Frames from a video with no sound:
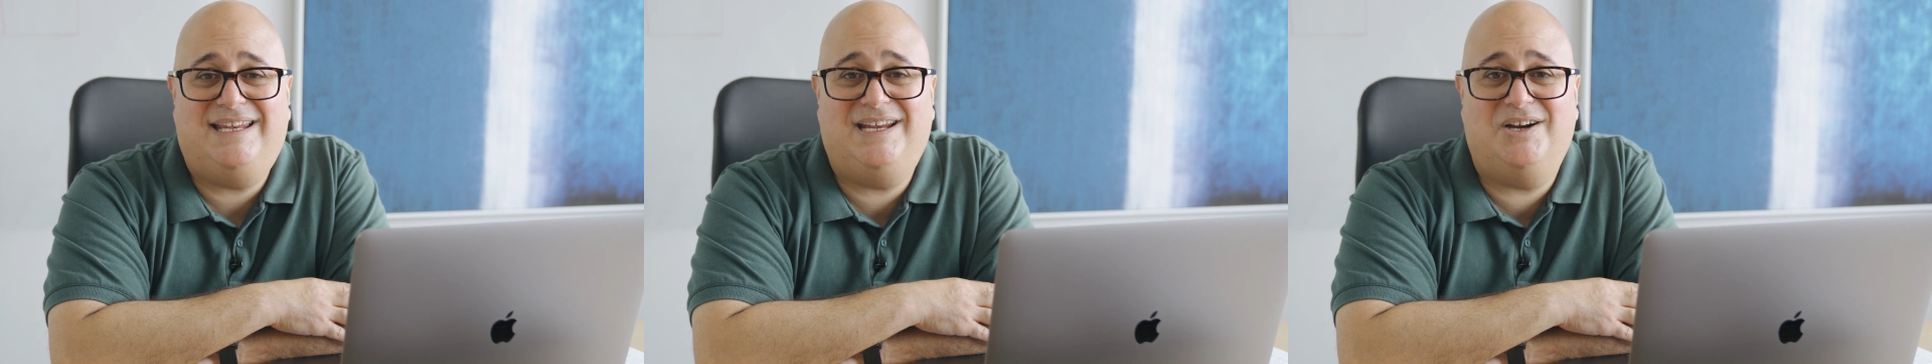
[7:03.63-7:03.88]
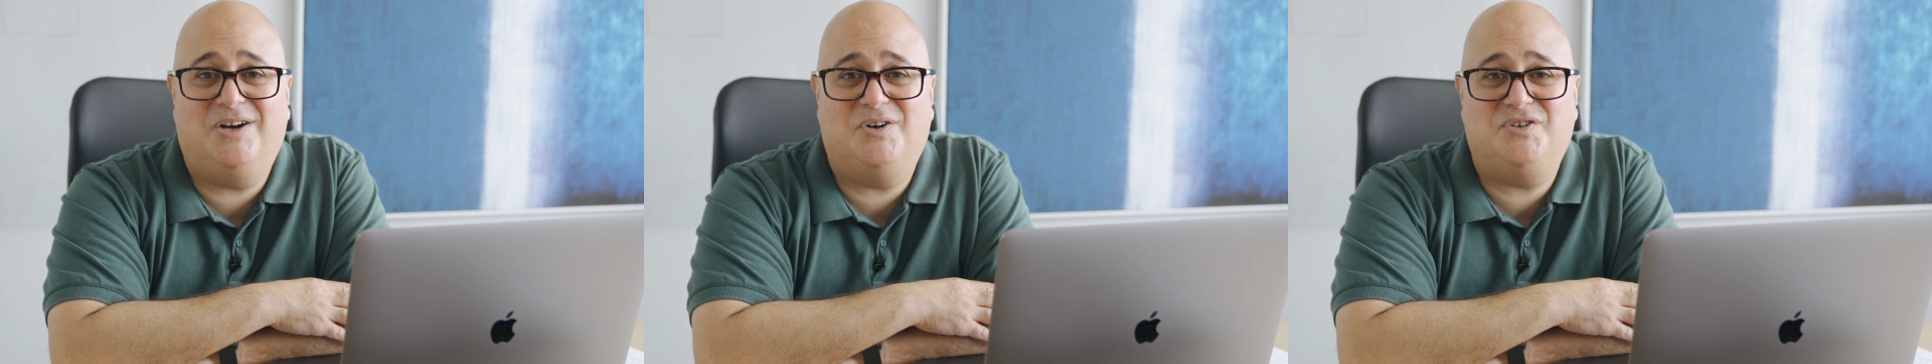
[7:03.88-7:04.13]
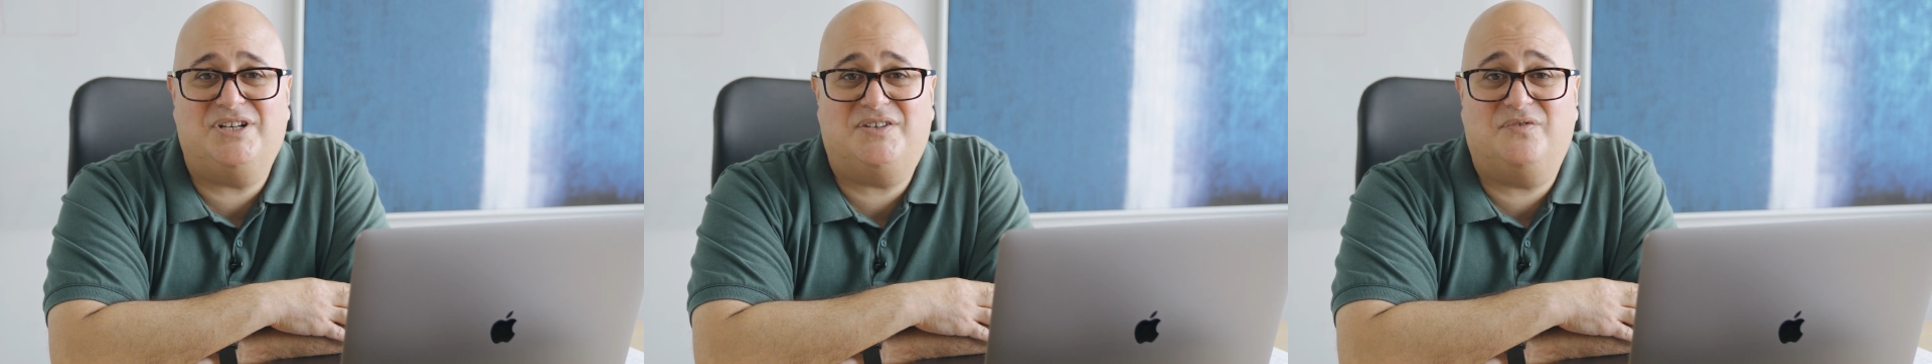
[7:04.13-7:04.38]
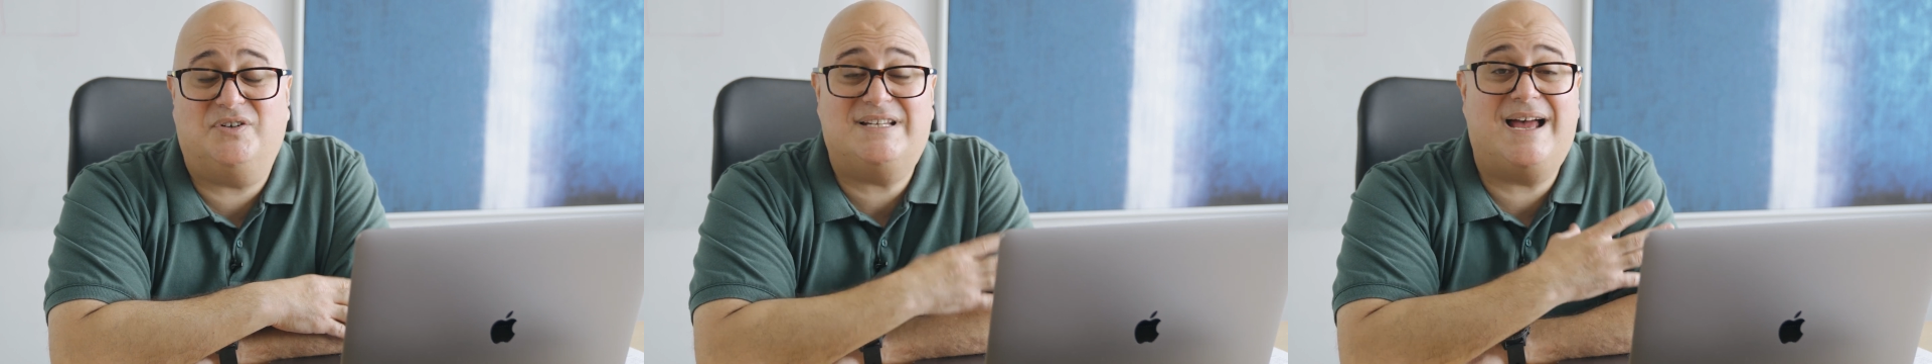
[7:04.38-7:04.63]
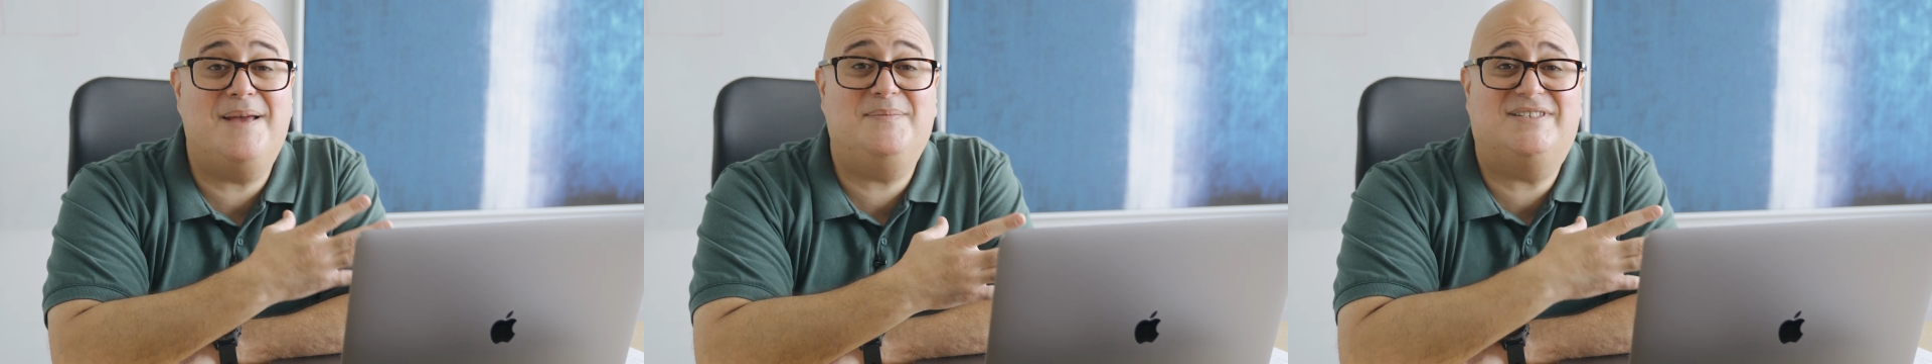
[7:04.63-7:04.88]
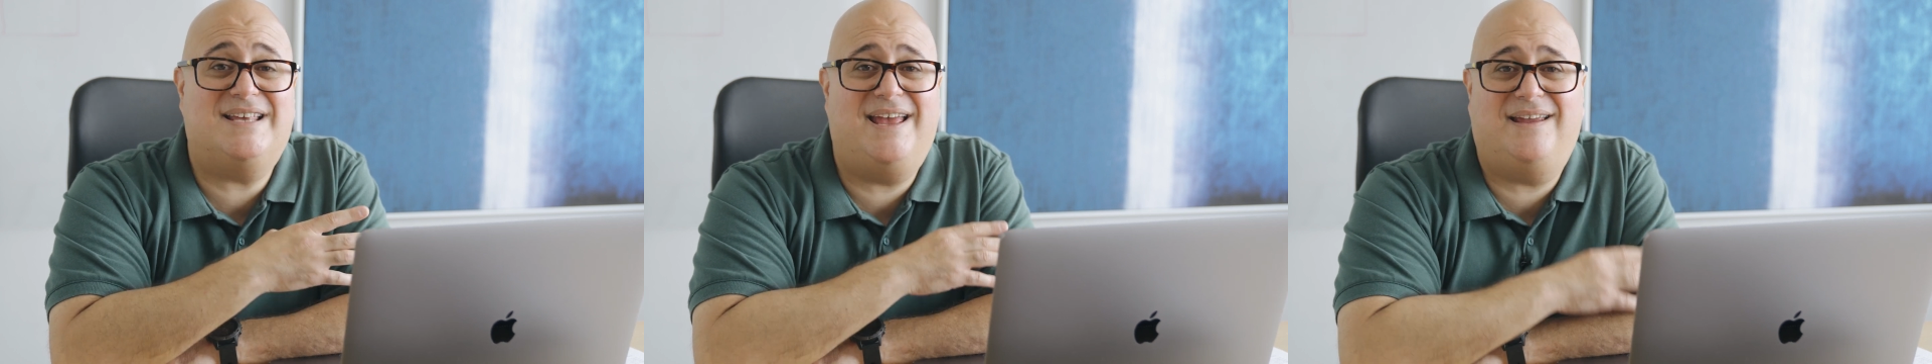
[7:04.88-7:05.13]
here just for
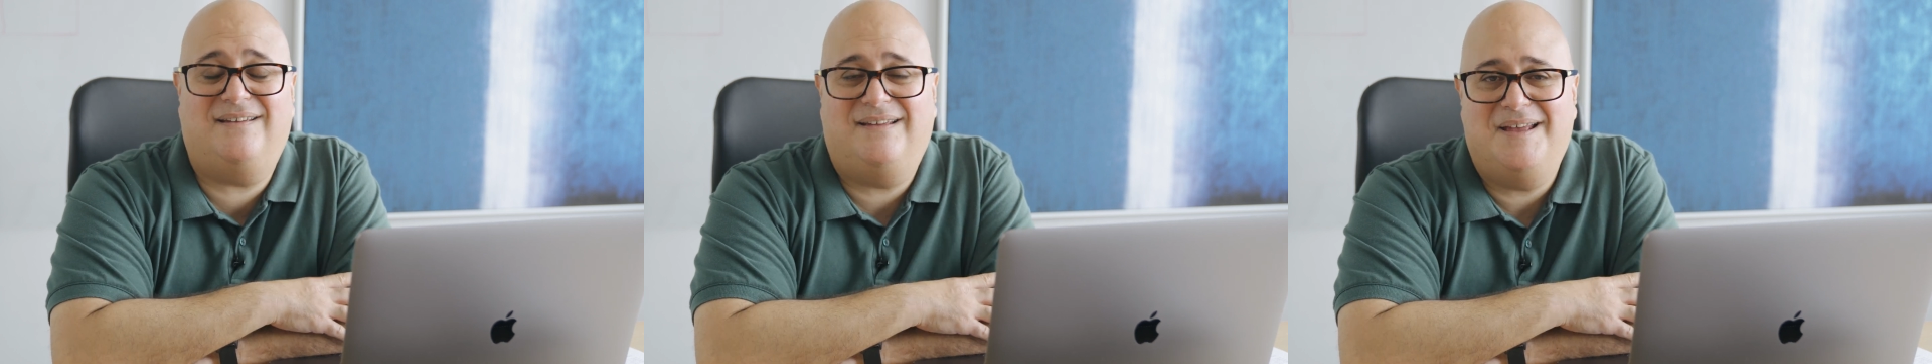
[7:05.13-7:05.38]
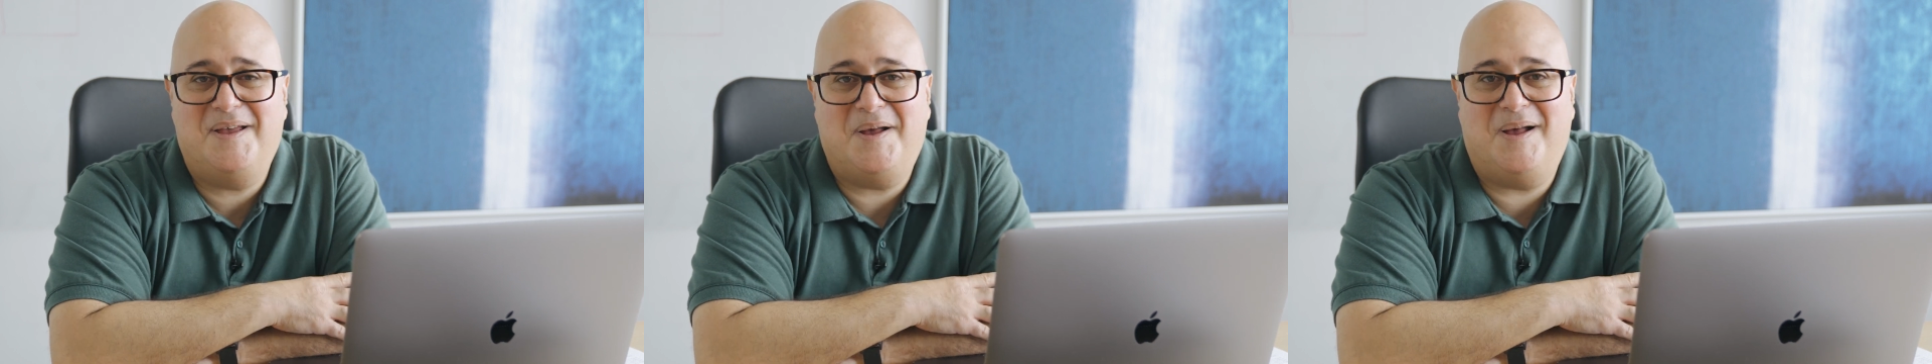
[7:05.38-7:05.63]
time's sake,